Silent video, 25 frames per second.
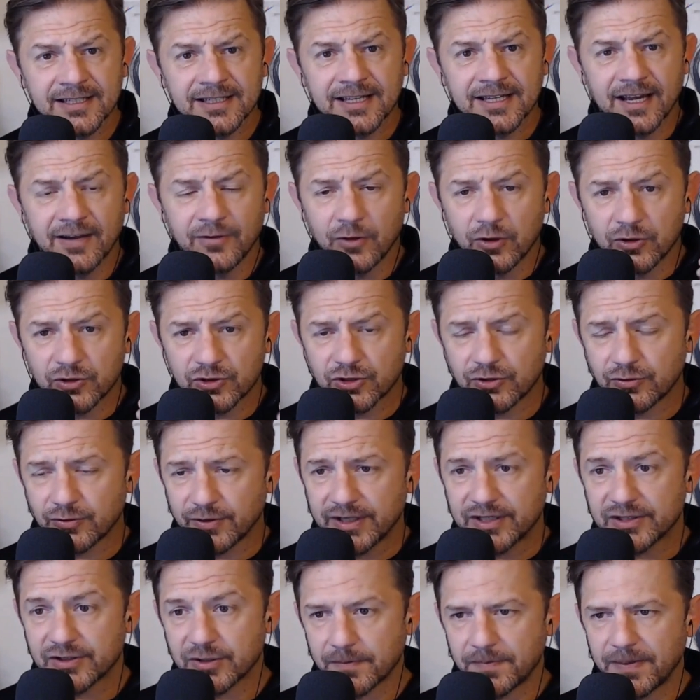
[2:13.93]
and those
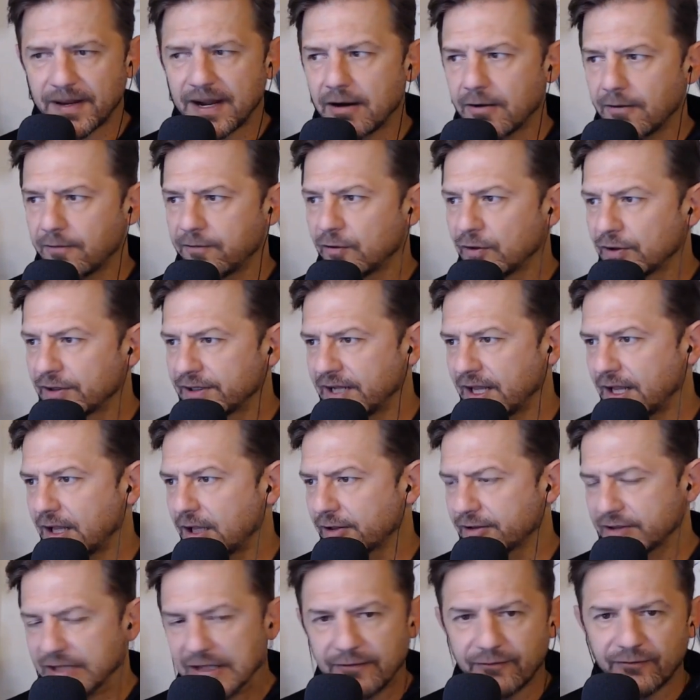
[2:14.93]
greens are powerful and
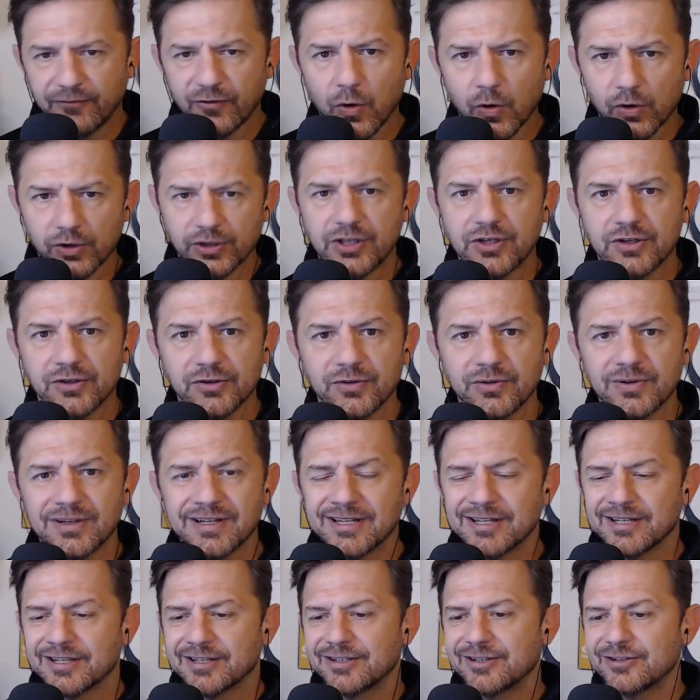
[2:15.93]
healthy for you.
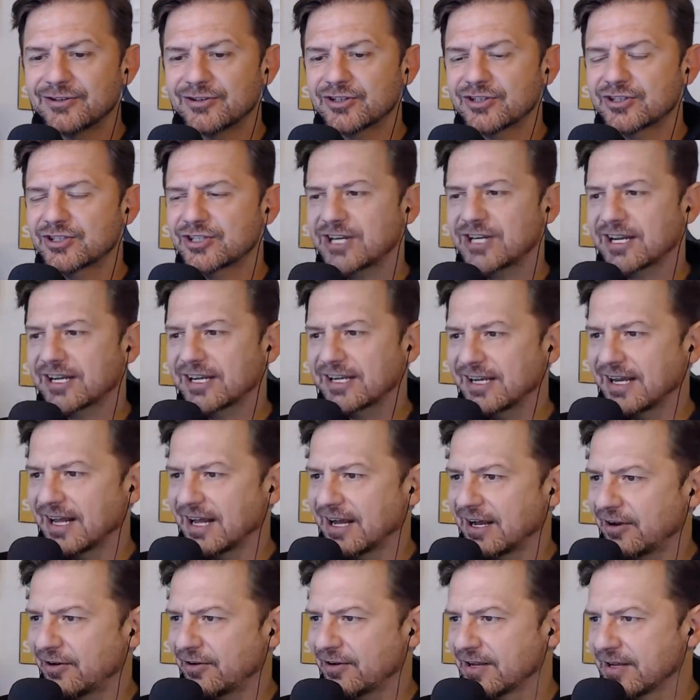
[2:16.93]
You should check it
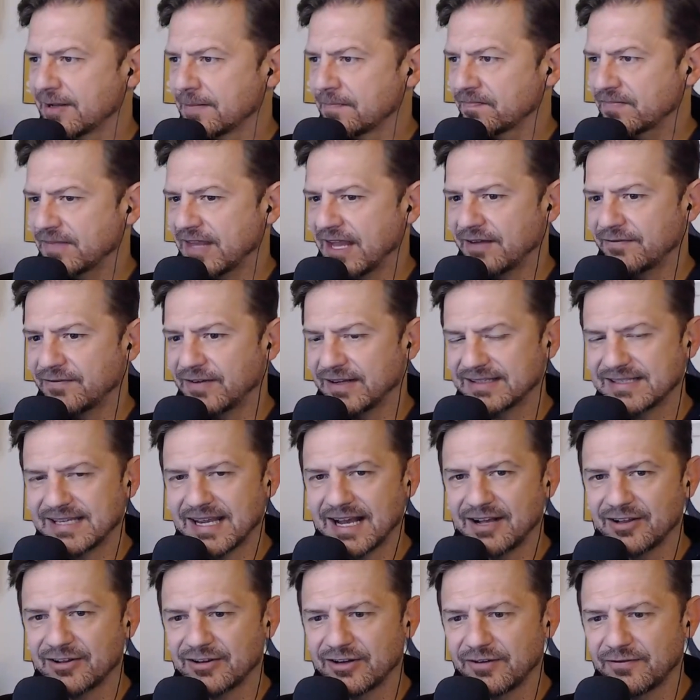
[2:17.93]
out at
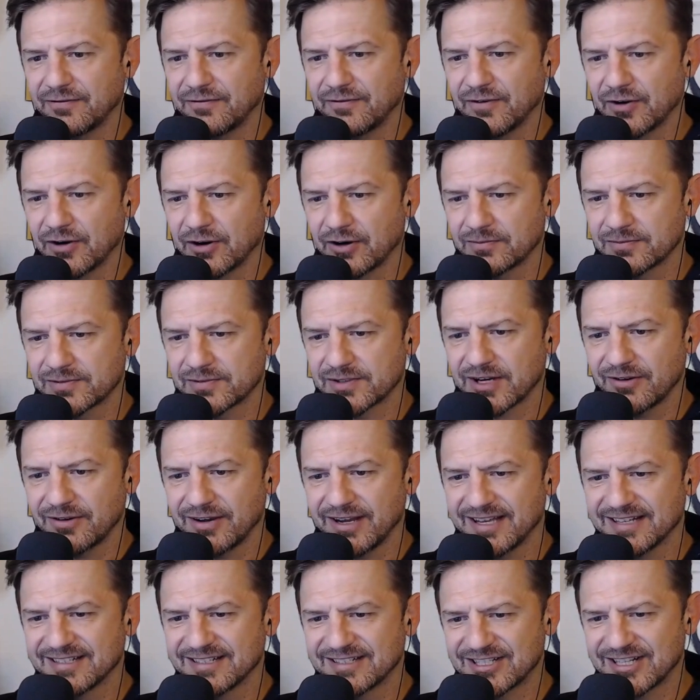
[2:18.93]
Vitality Farms. Go
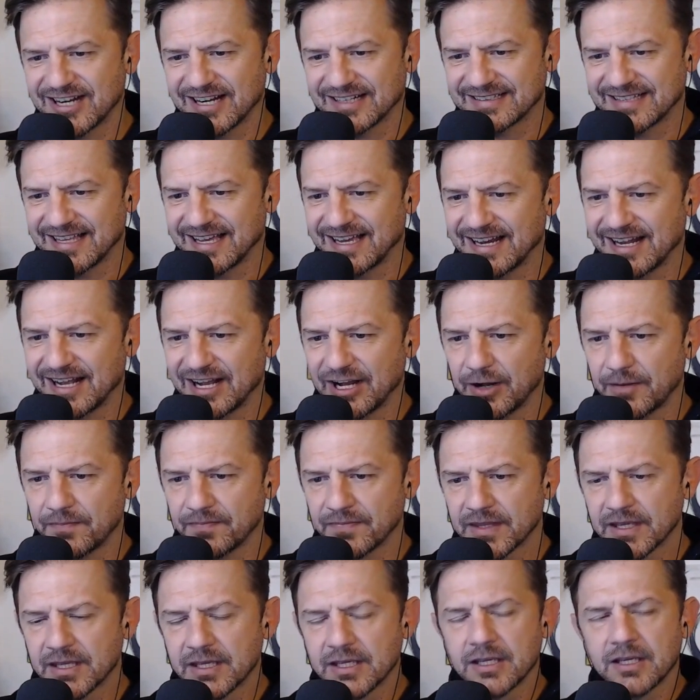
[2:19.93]
ahead and check that out.
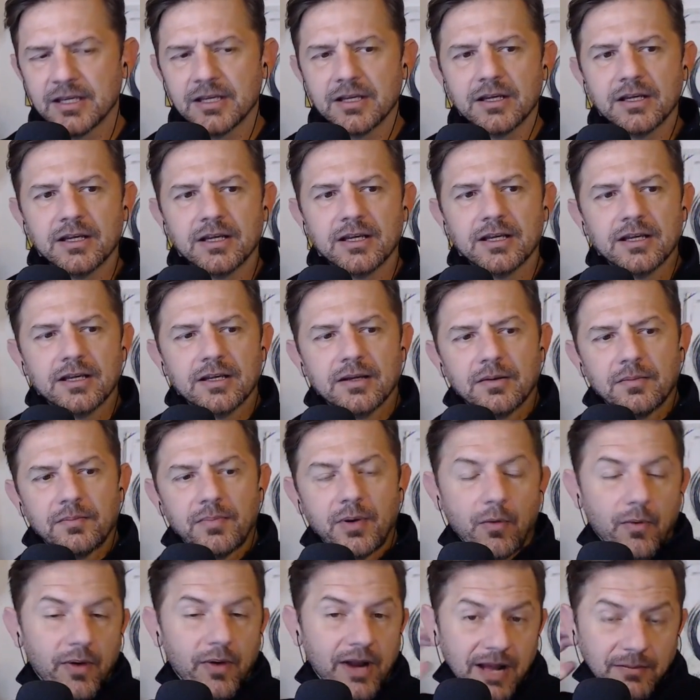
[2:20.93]

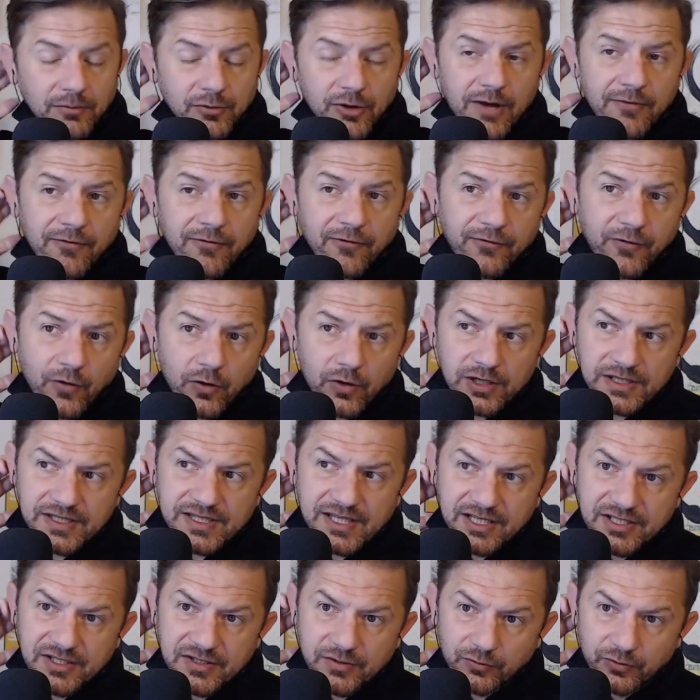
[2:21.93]
But what I'm grateful for is
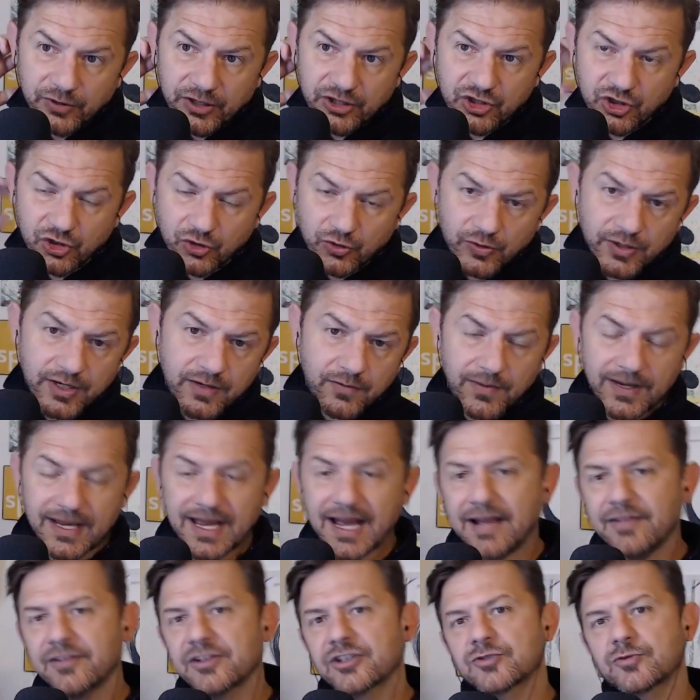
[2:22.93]
this retreat. We
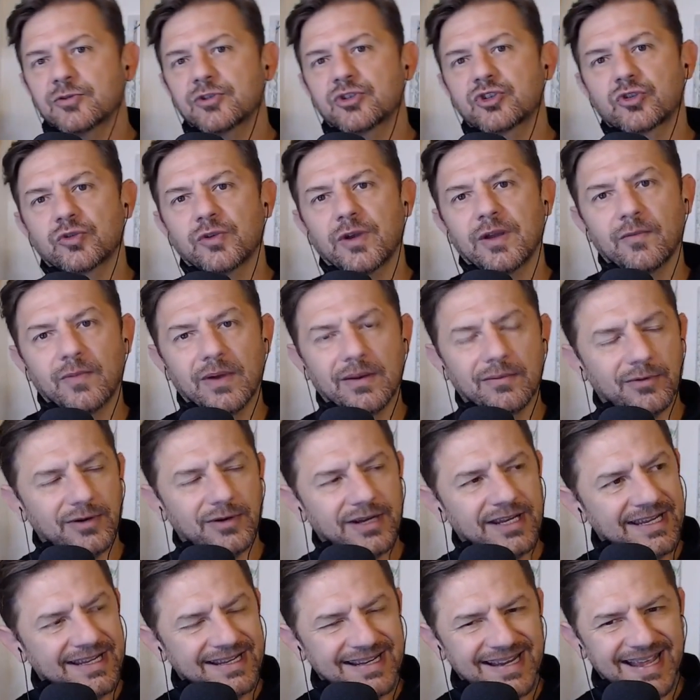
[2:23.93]
had this retreat. We were
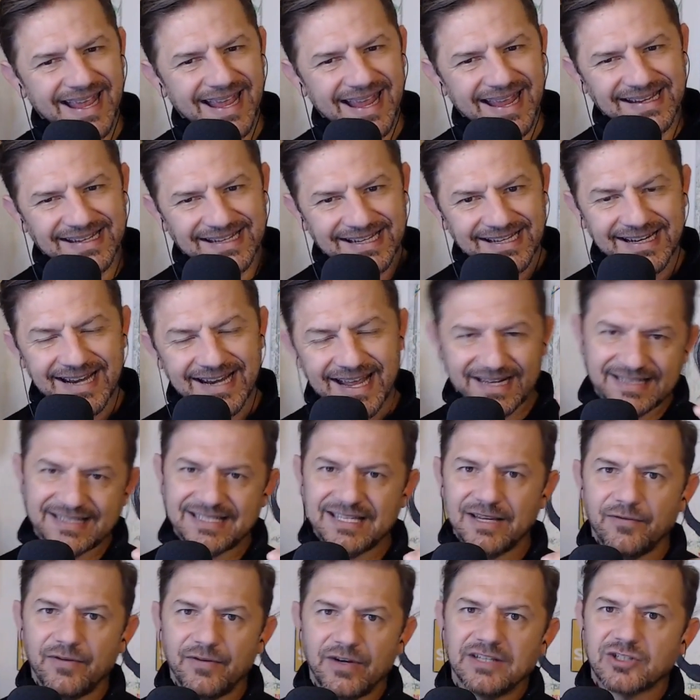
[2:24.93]
in a
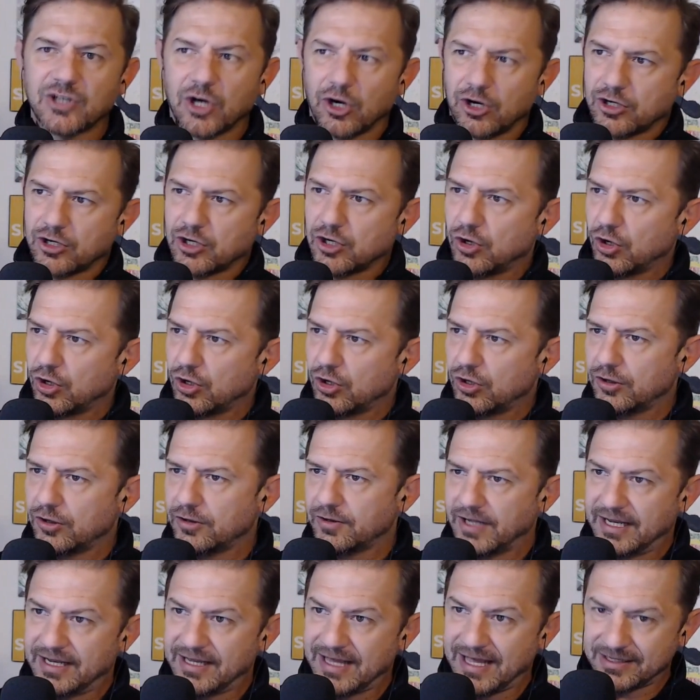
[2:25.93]
connectivity dark
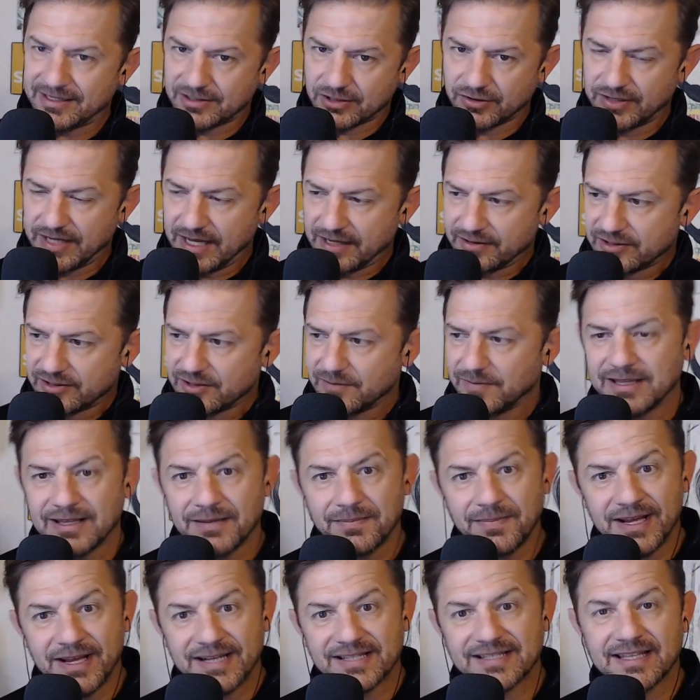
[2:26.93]
hole, and that turned out to be the
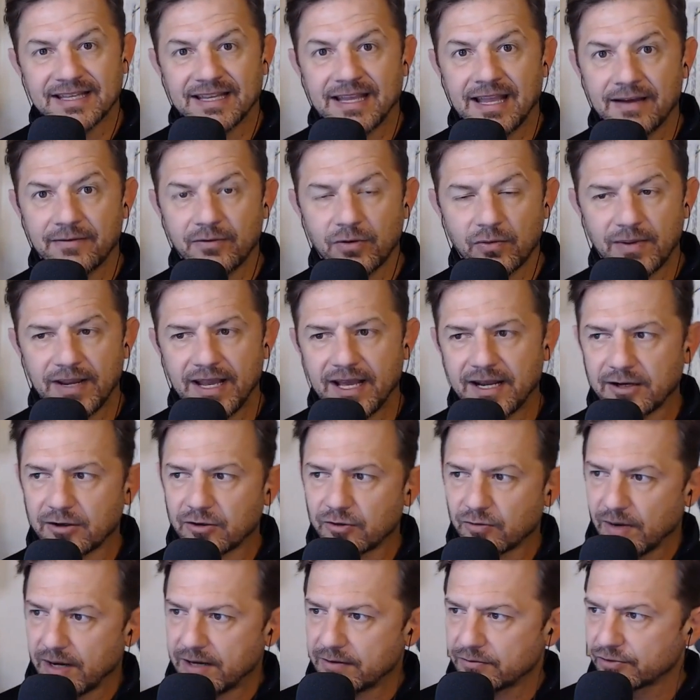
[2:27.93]
best thing ever. We had a
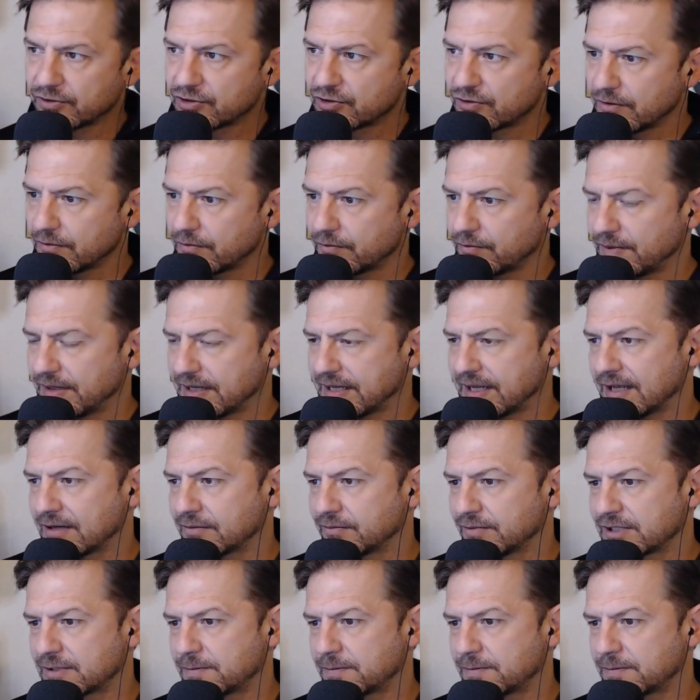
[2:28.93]
great retreat weekend. We